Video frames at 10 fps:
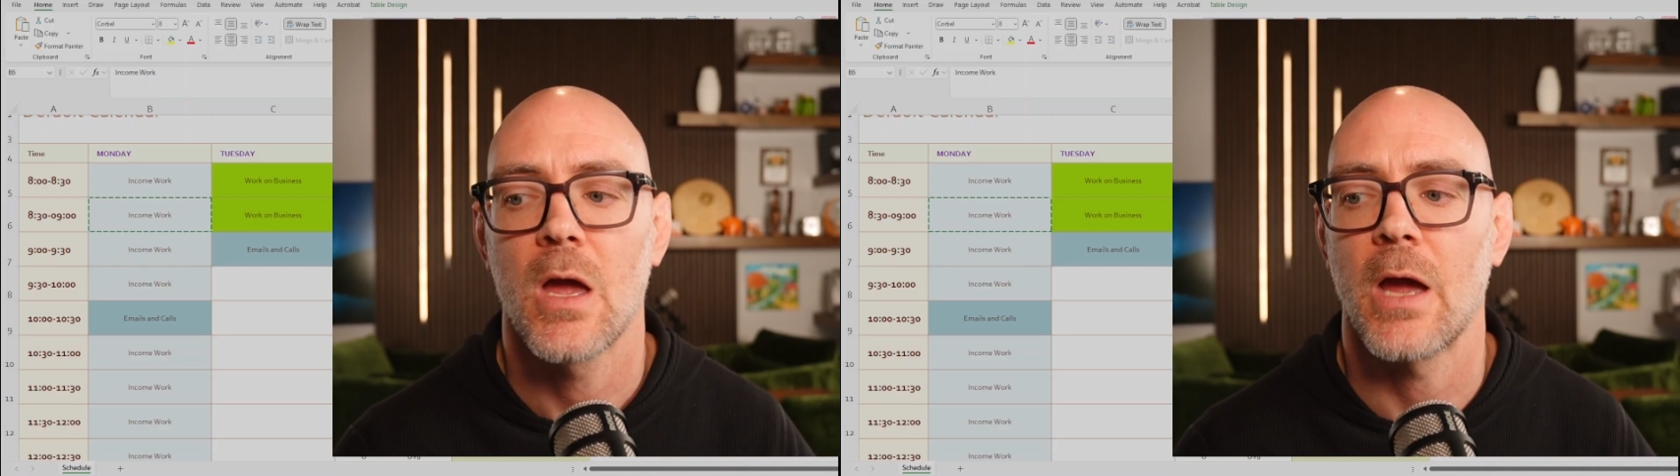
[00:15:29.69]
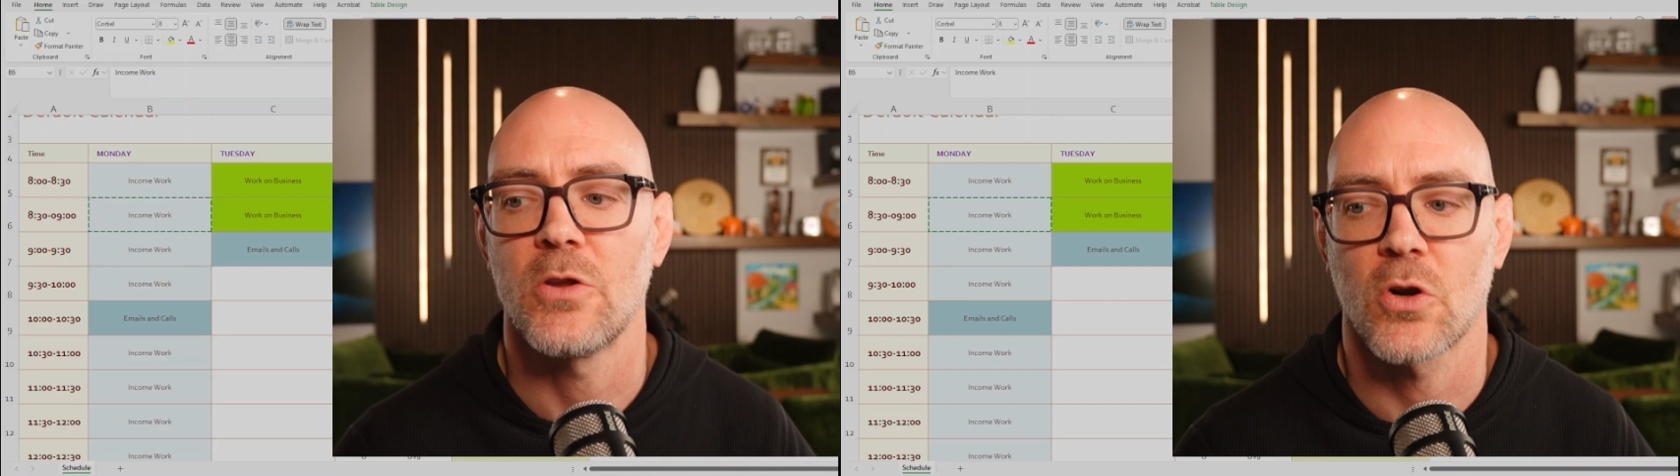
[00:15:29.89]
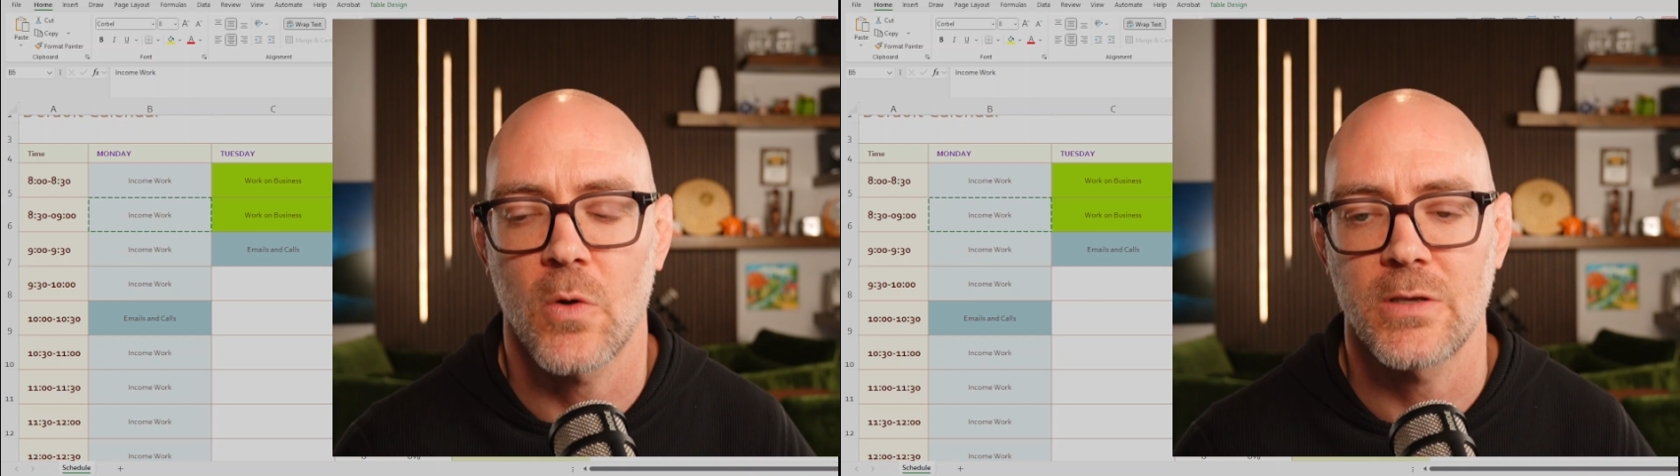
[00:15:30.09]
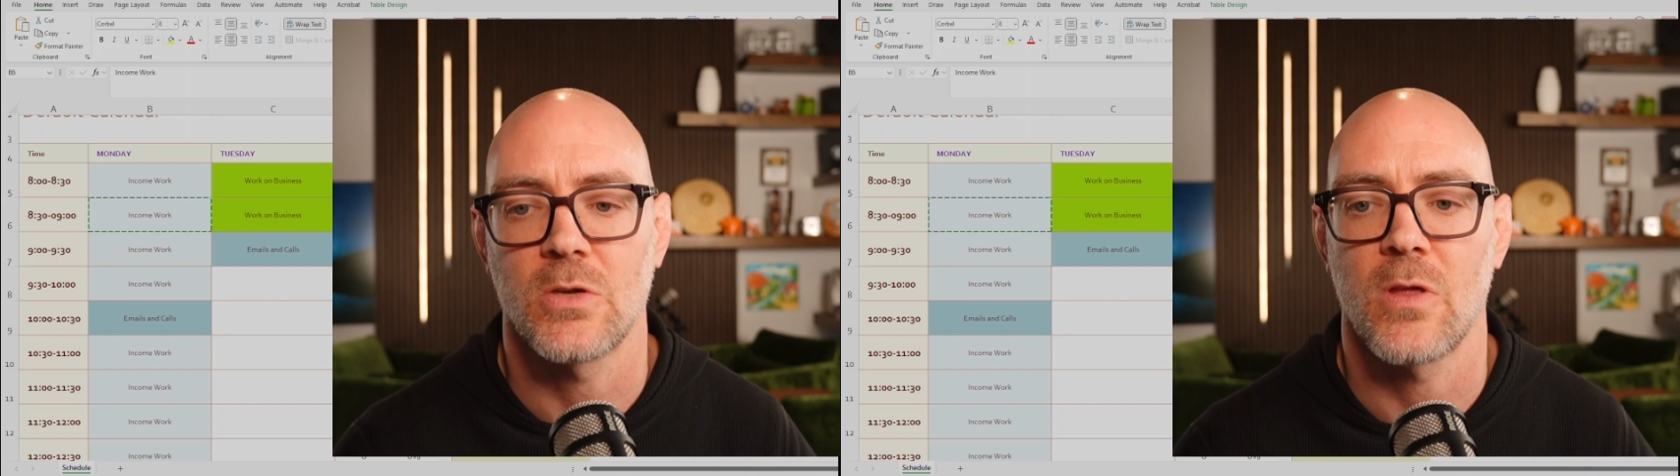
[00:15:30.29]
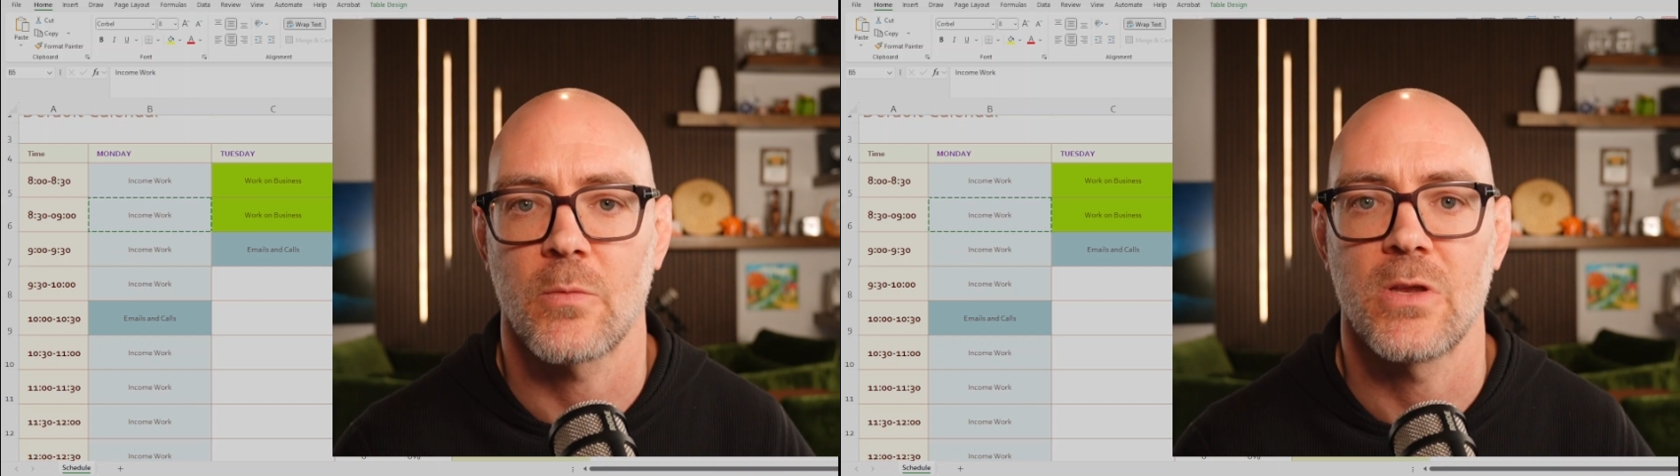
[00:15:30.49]
And you're going
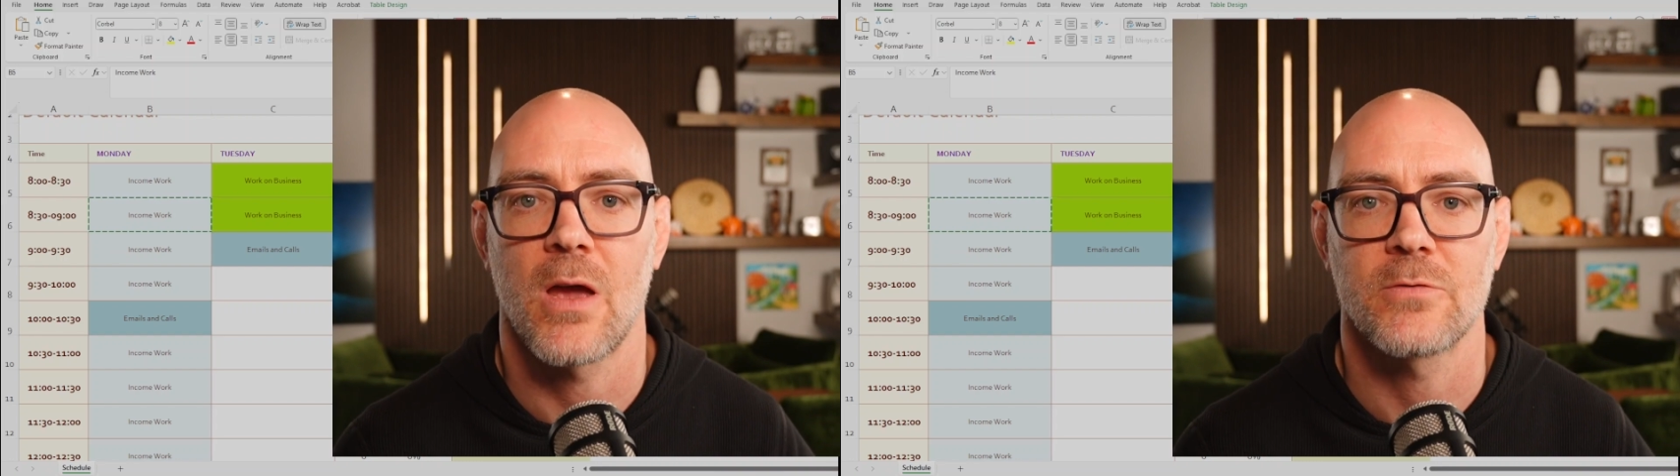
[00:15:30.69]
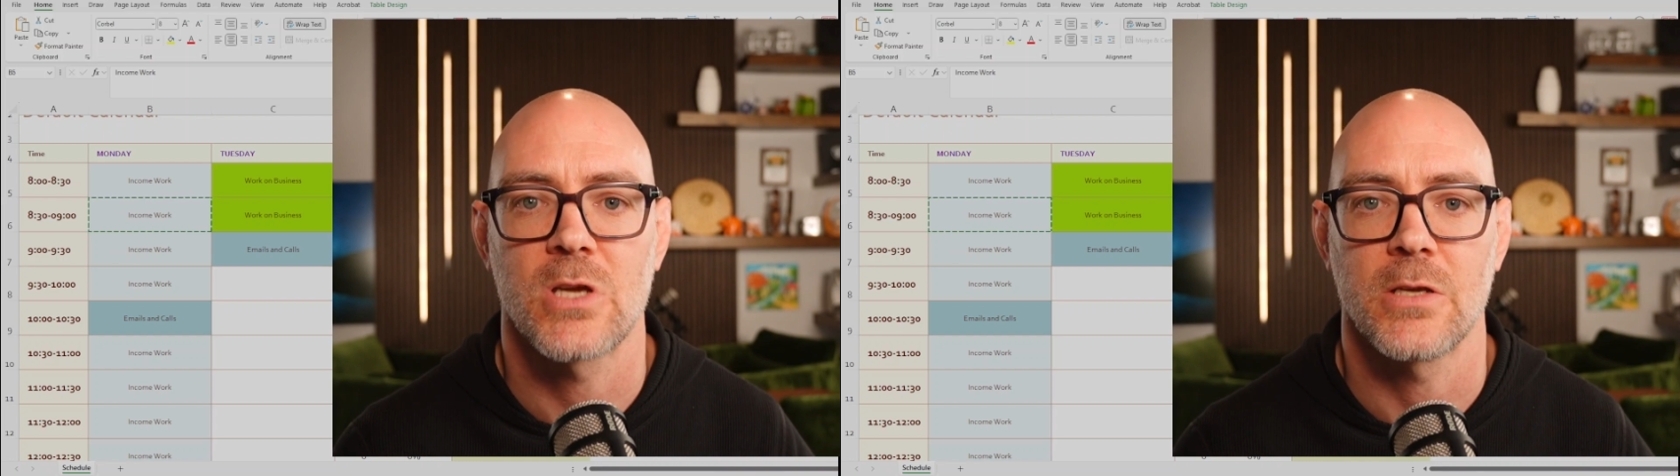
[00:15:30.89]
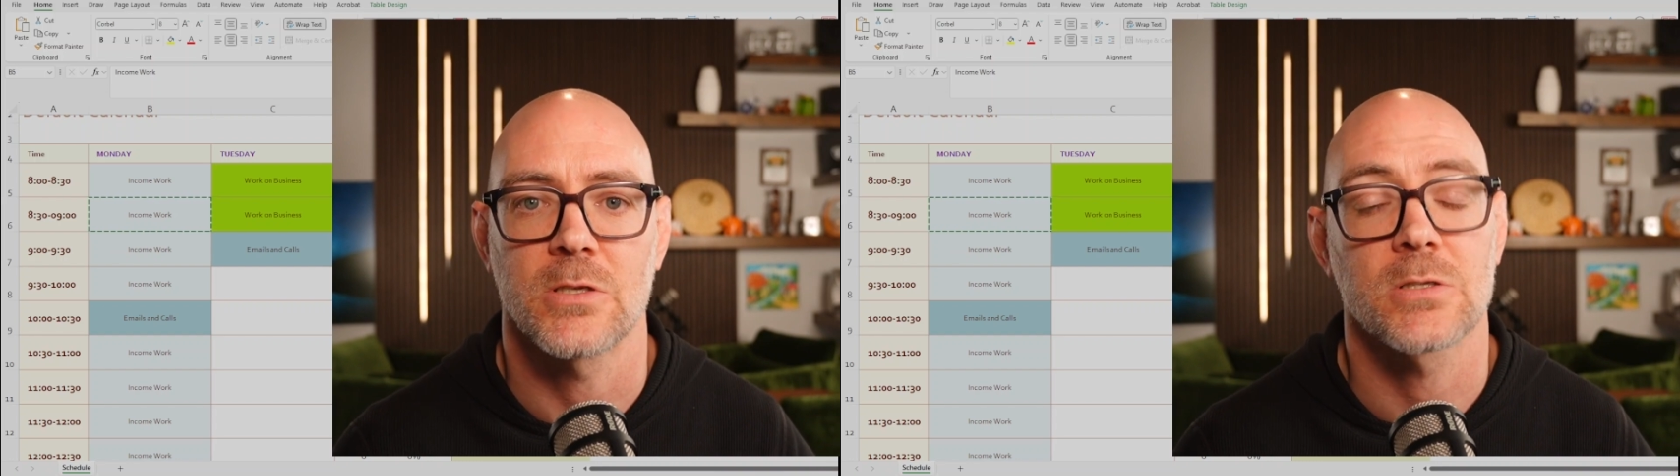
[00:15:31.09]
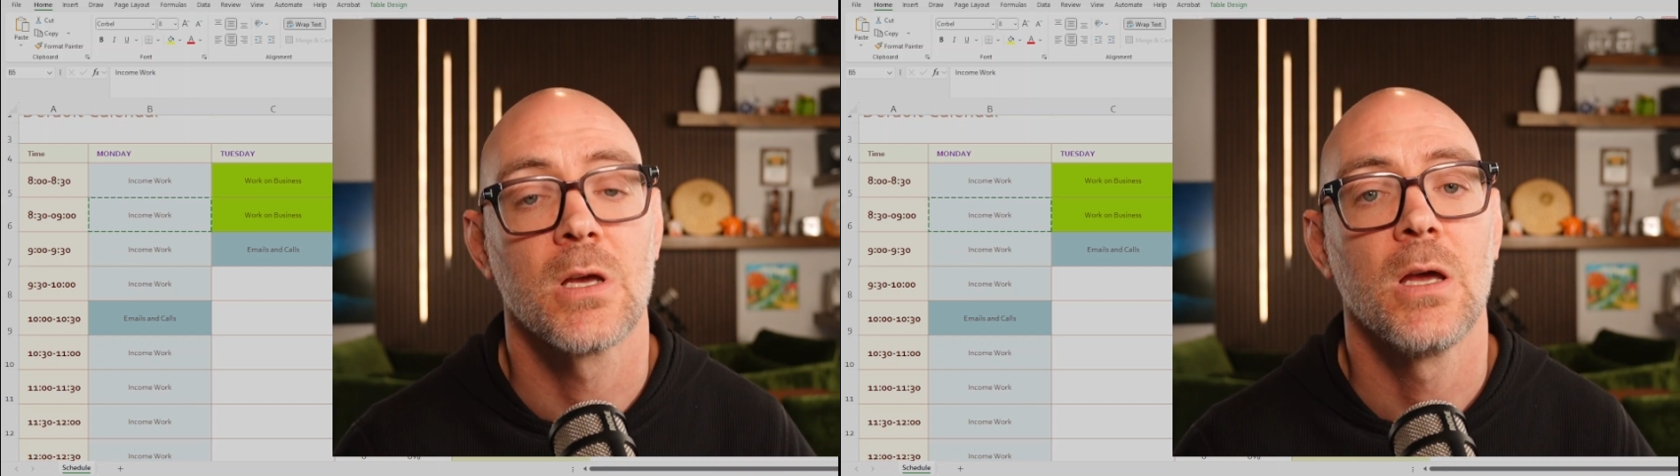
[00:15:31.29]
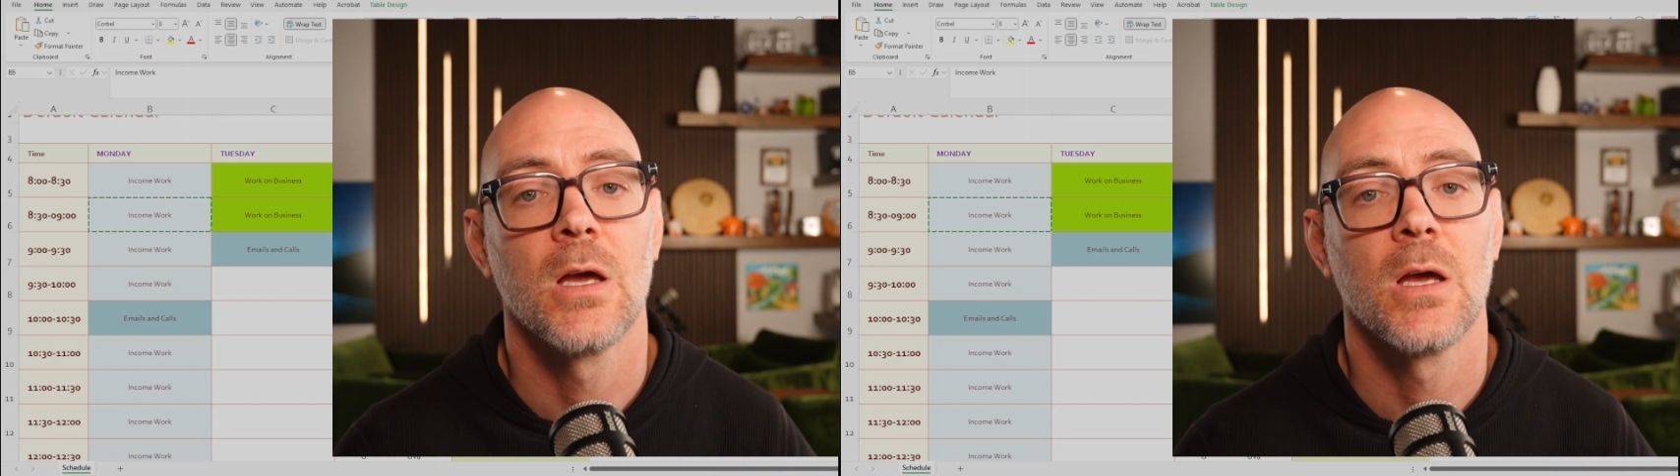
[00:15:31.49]
to do that when you have changes.